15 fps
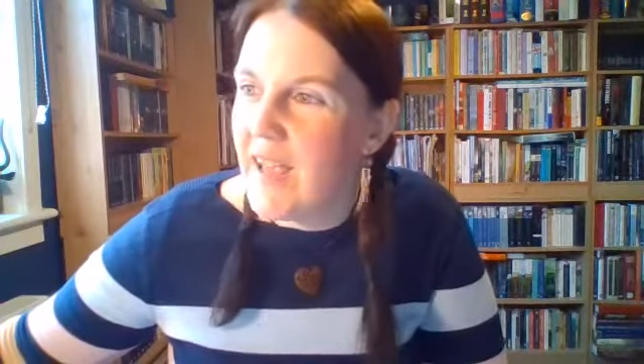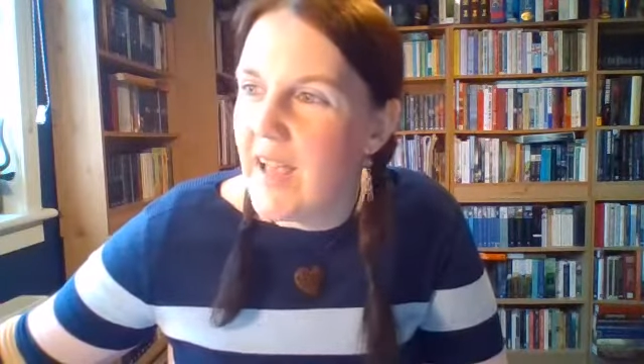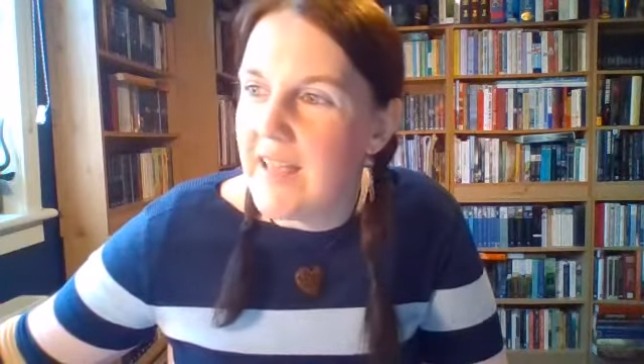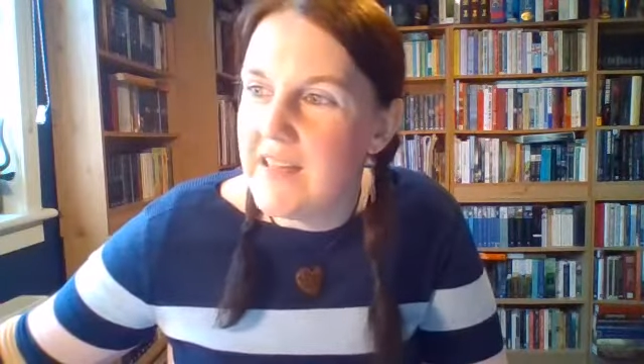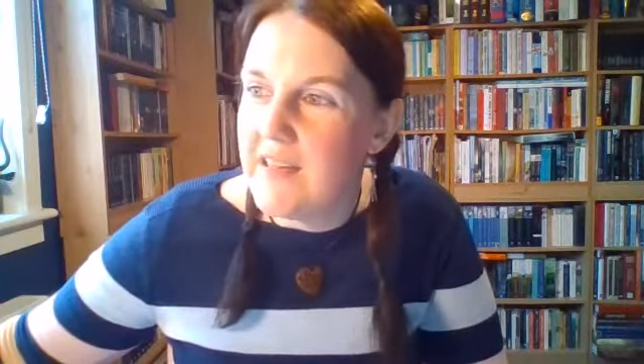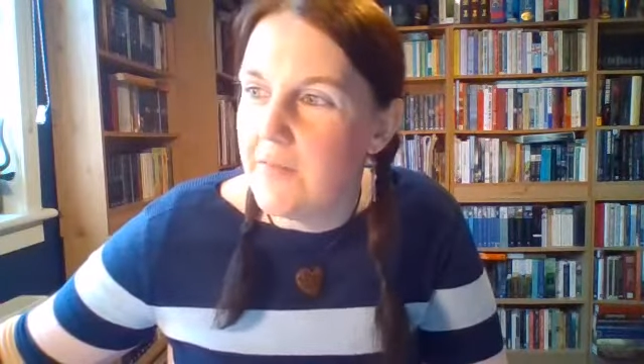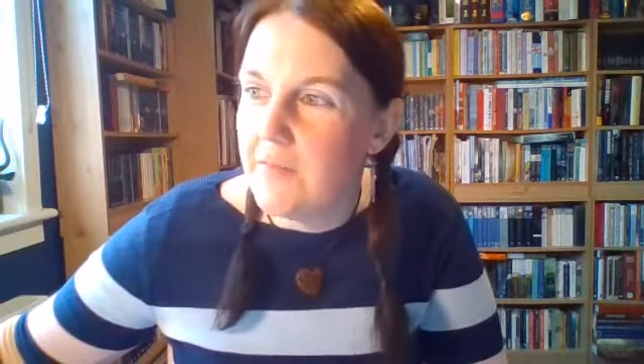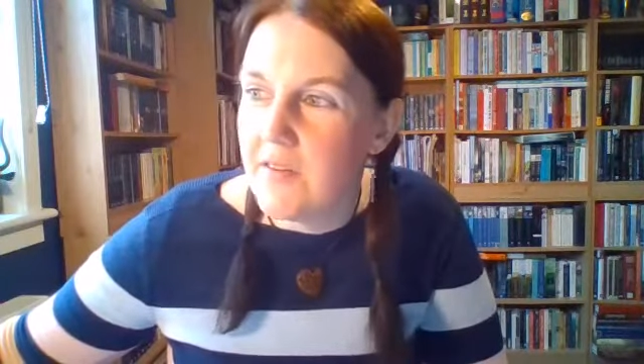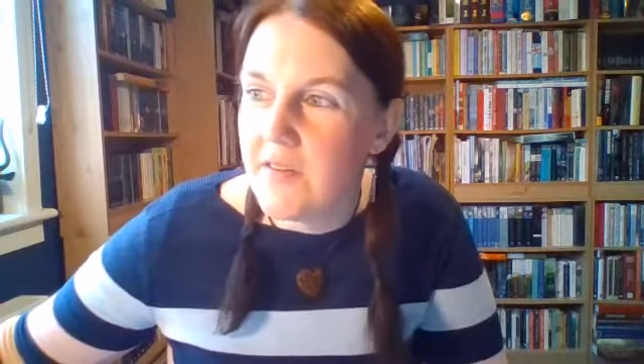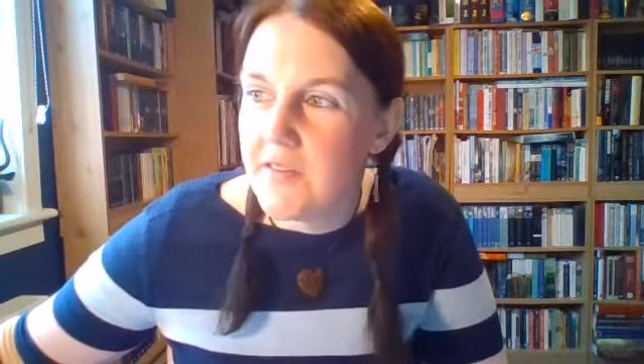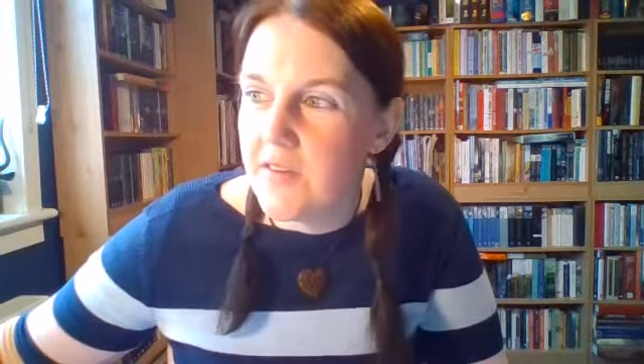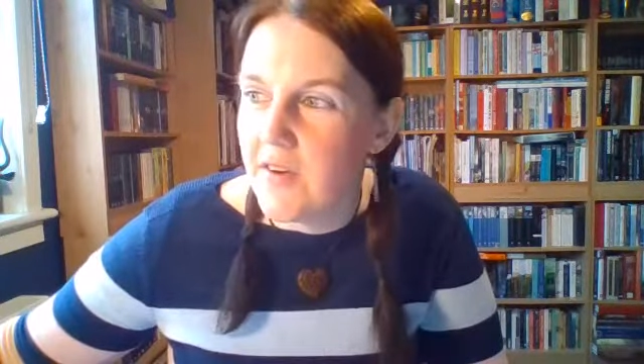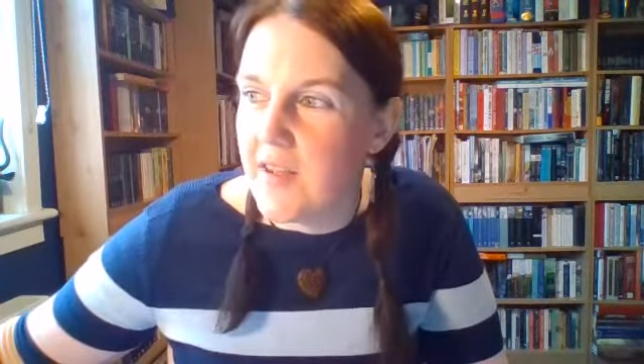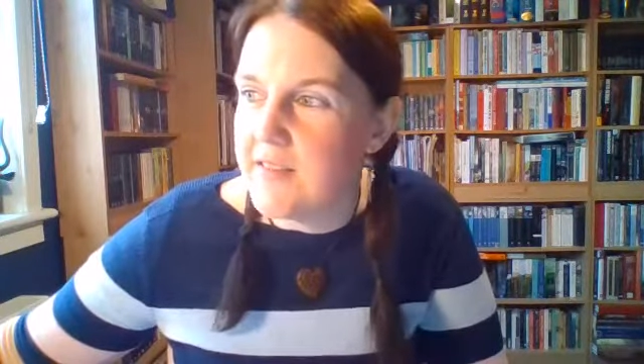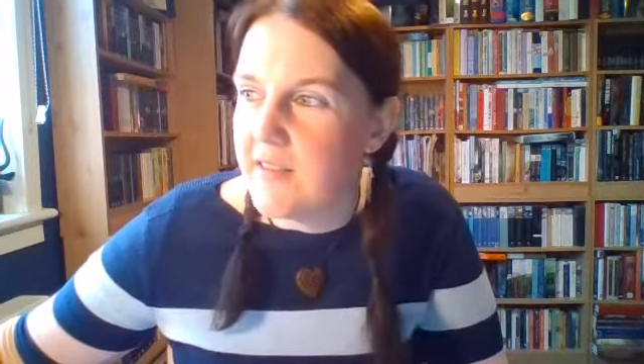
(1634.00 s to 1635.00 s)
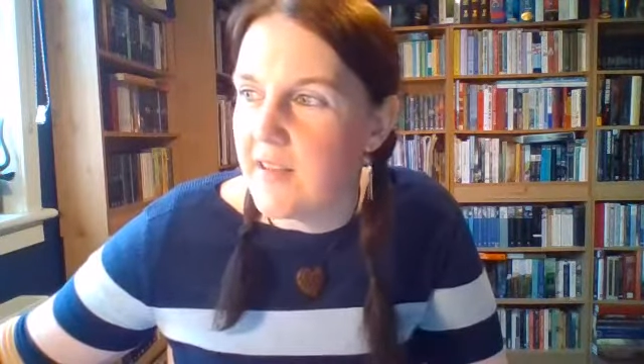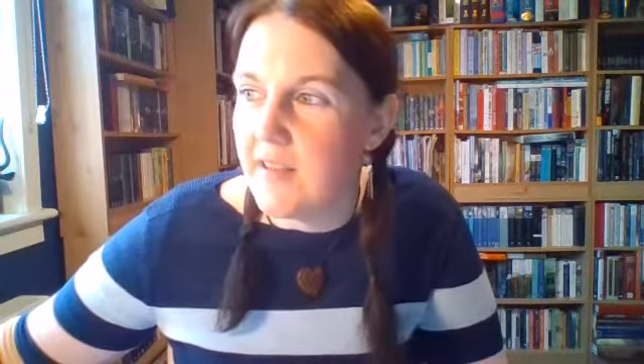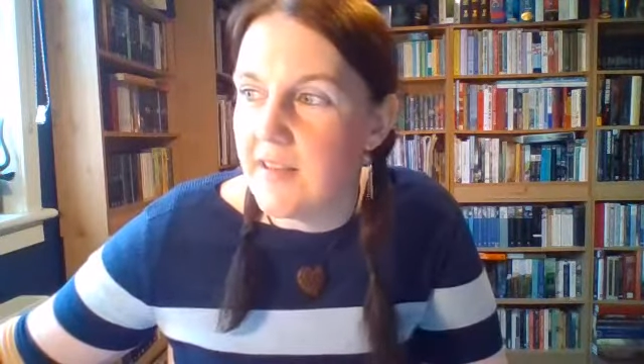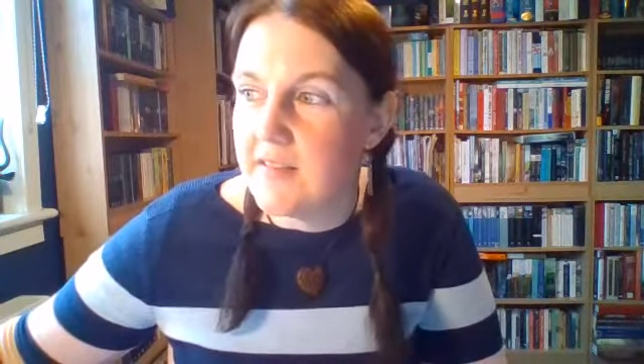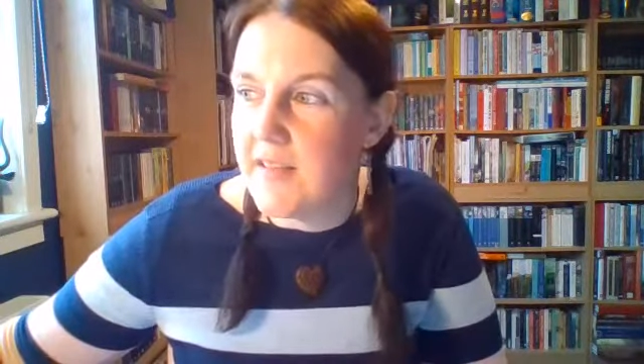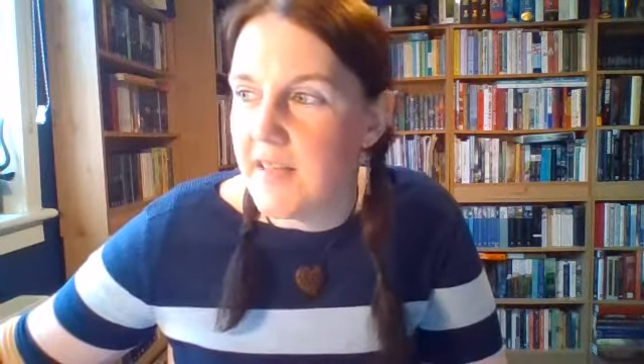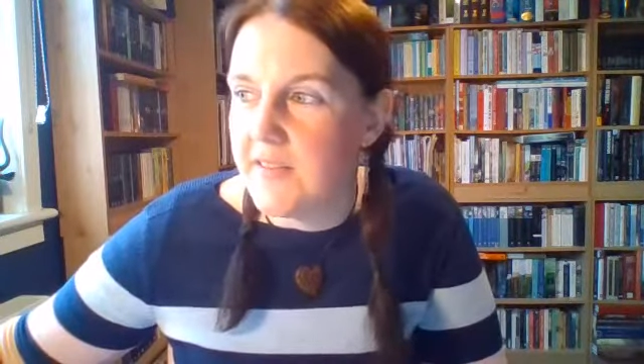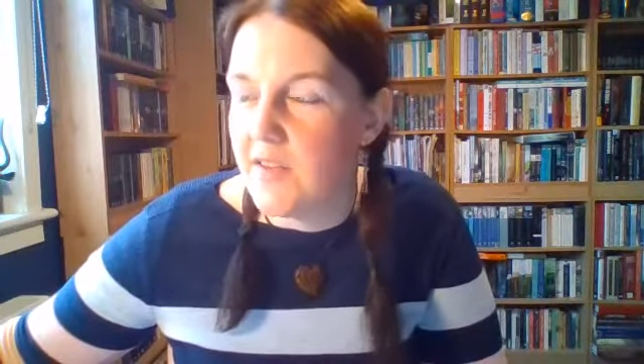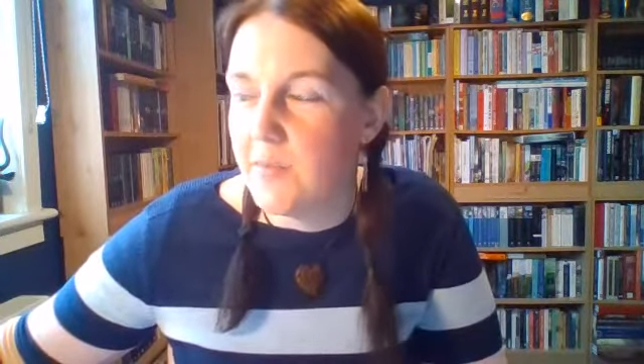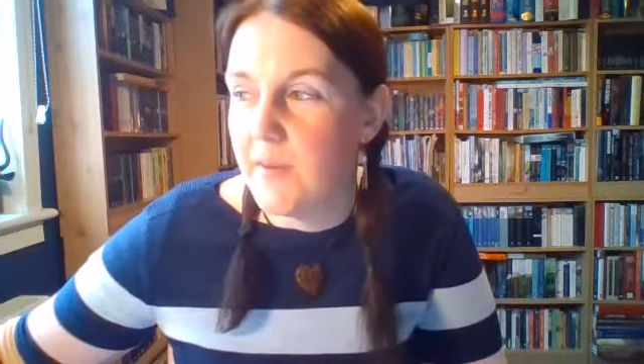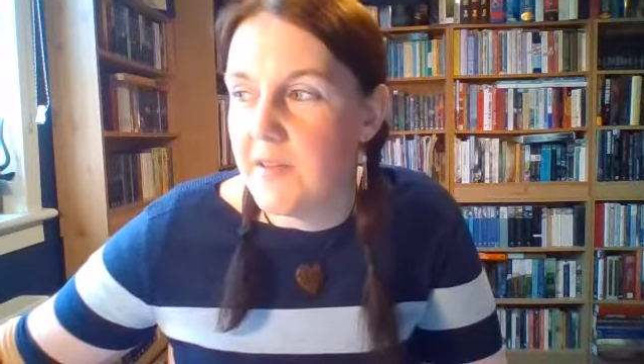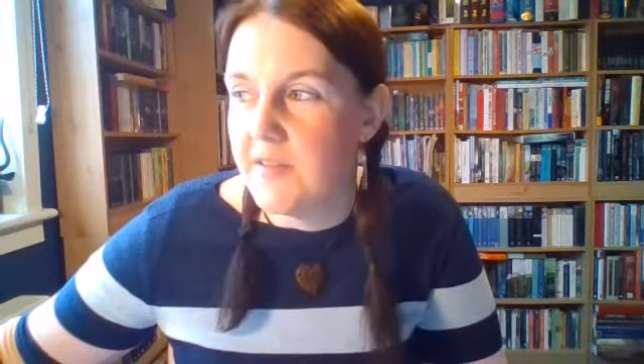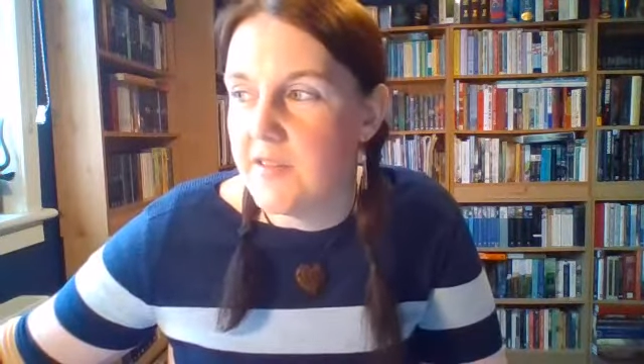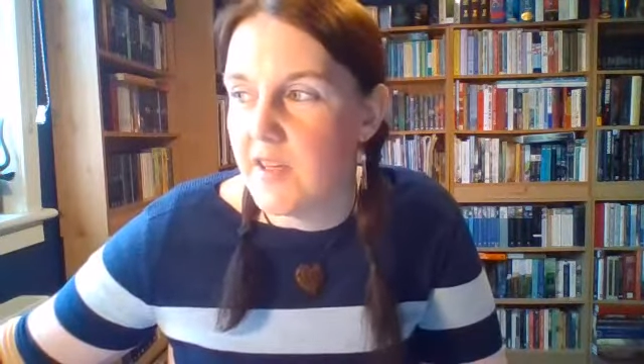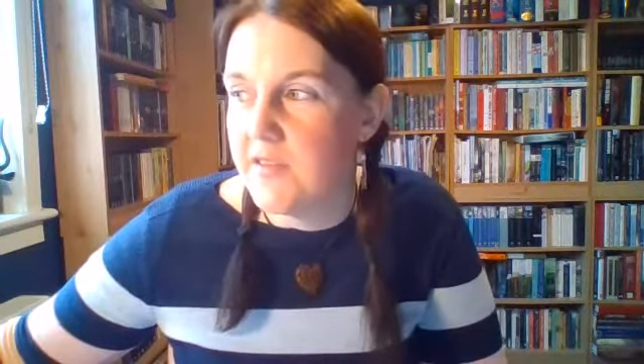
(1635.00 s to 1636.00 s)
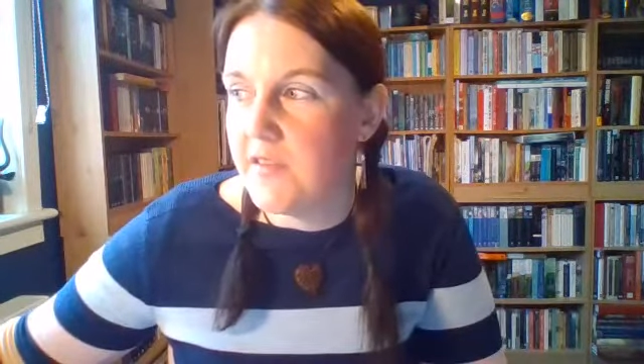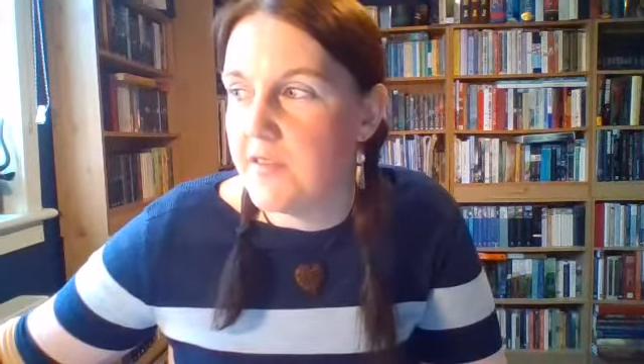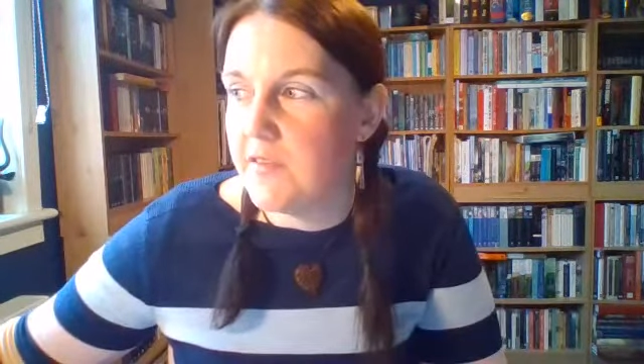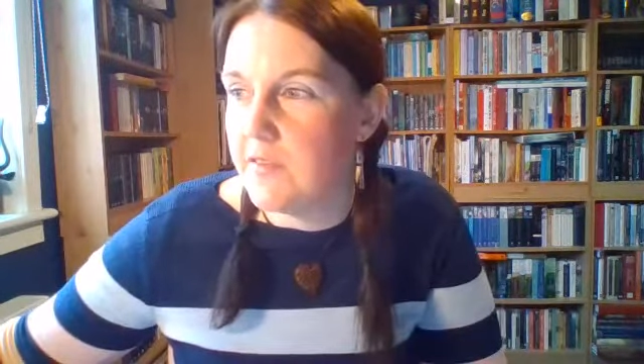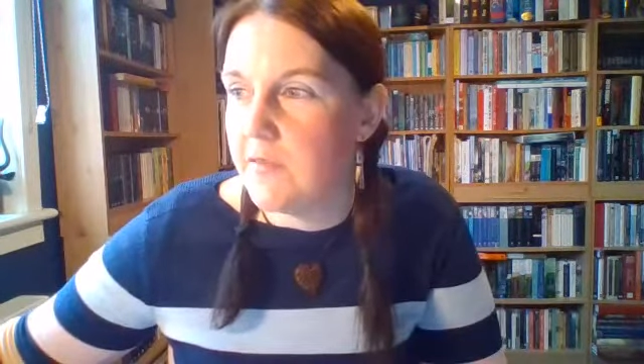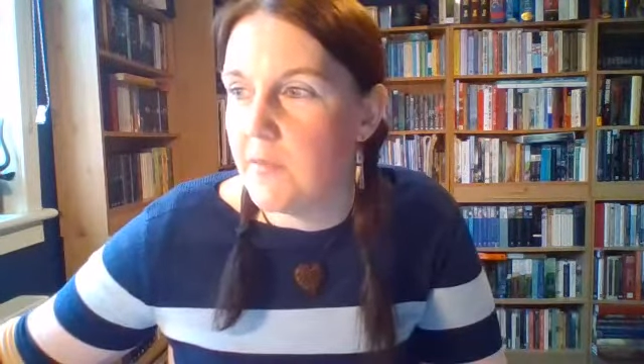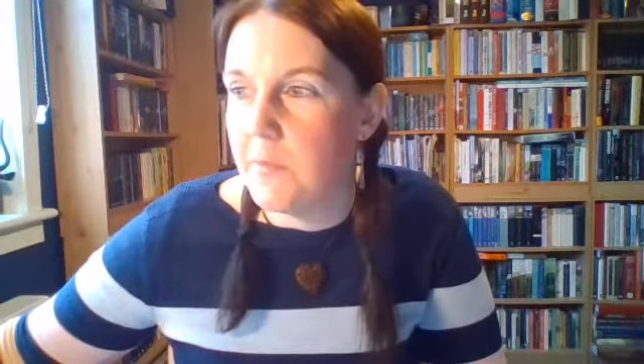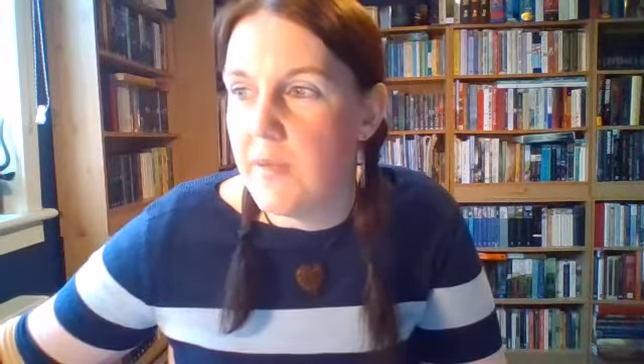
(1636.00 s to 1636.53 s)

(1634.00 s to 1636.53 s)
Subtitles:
Any difference arising is settled by the justices of the